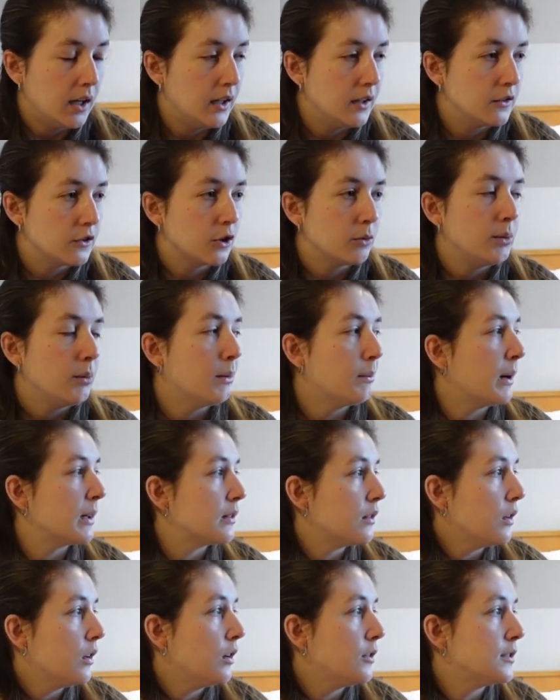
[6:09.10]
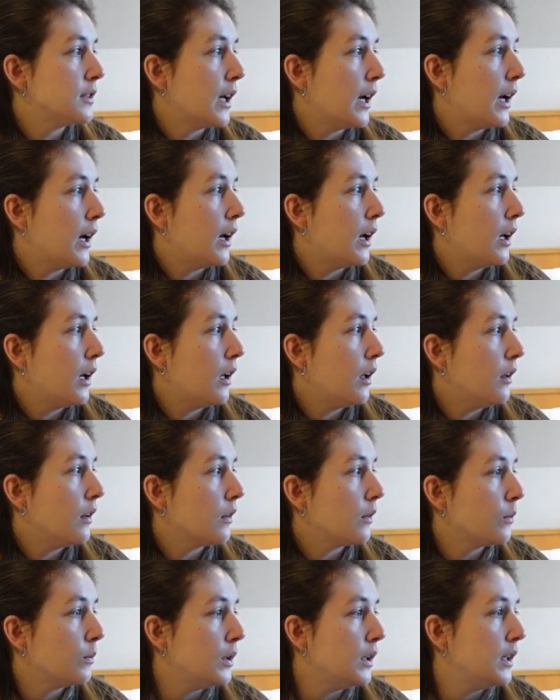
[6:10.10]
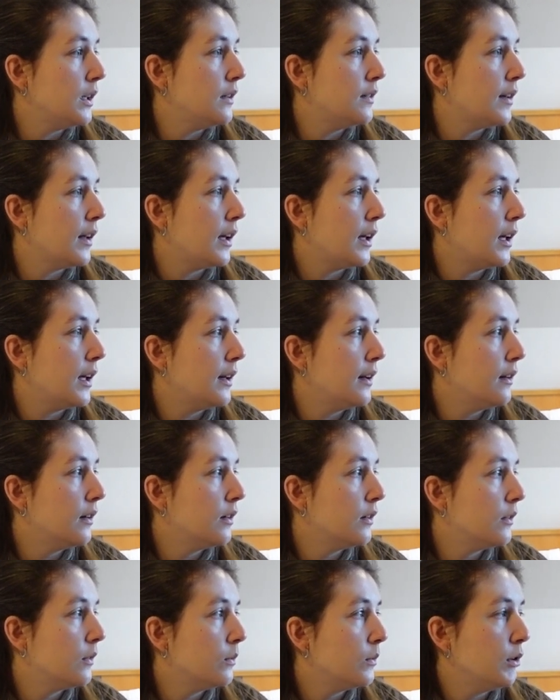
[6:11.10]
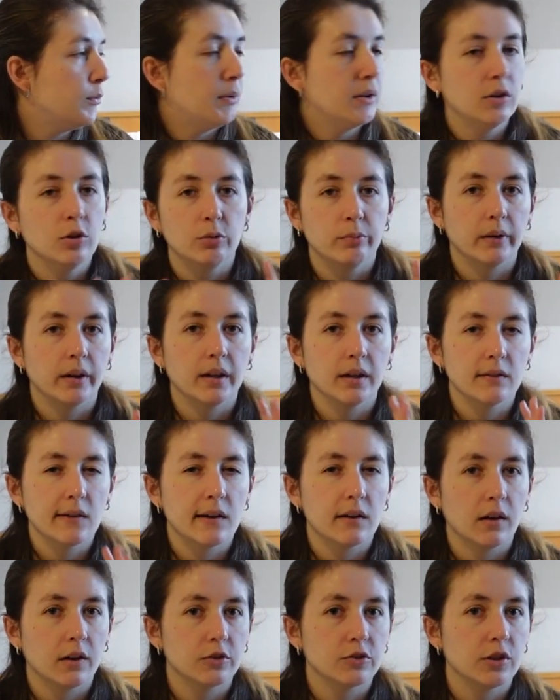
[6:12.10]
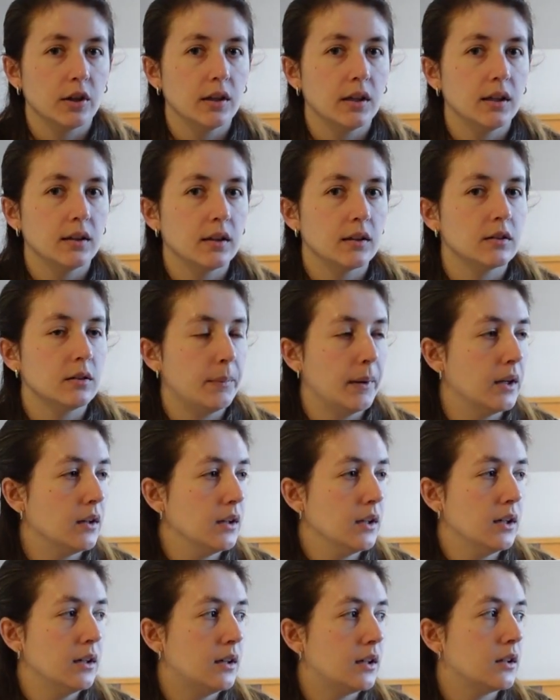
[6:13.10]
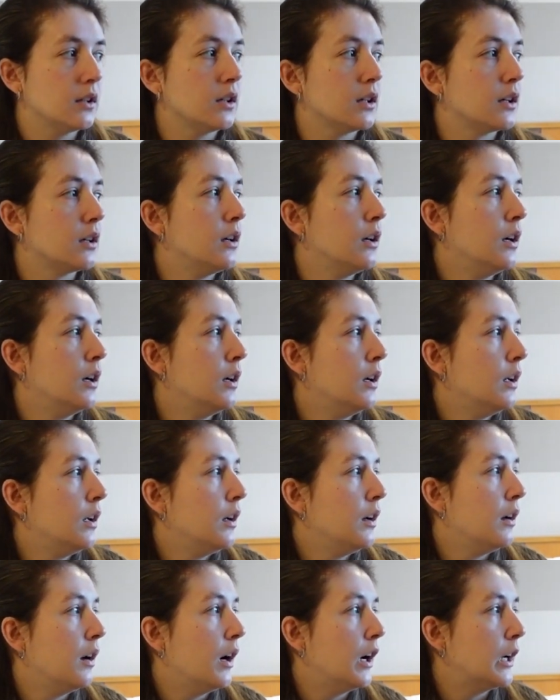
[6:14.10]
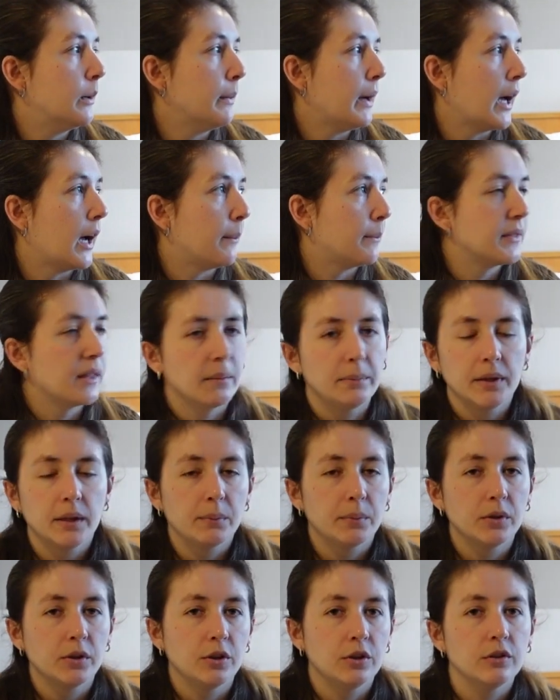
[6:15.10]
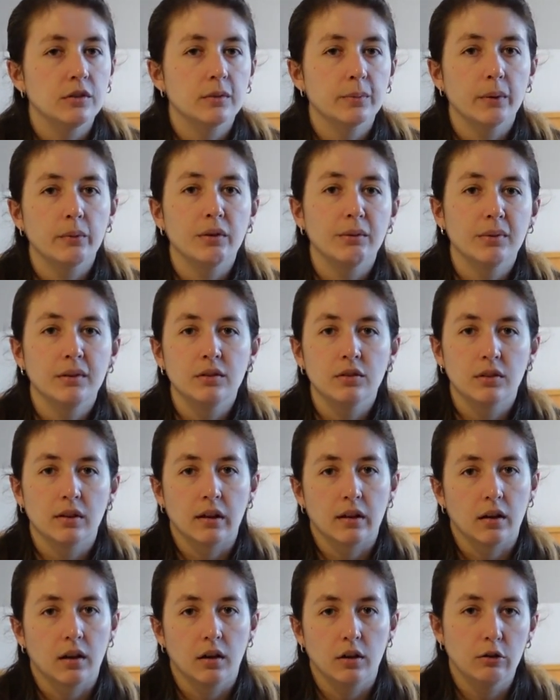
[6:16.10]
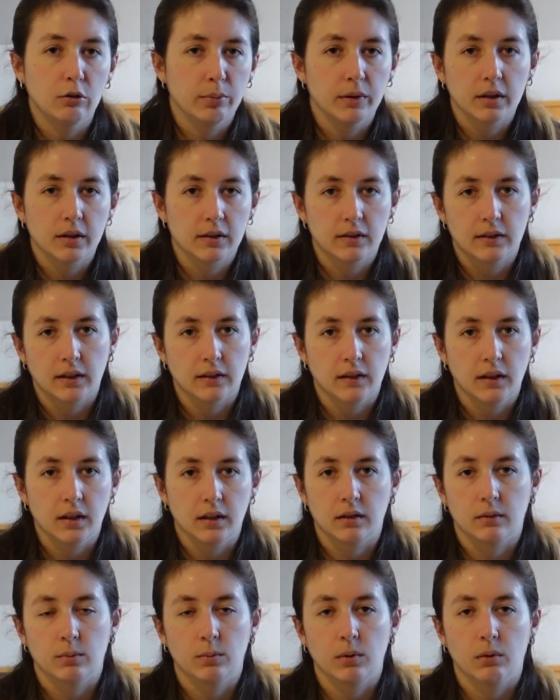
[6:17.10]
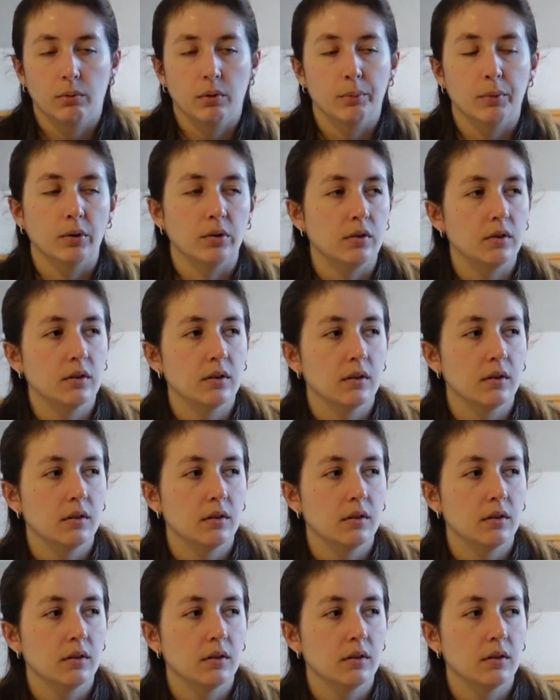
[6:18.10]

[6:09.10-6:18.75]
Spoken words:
So we went back to the hotel. We've been Ubering around Australia. There's apparently another app that people use, but we've been using Uber because that's like what we're most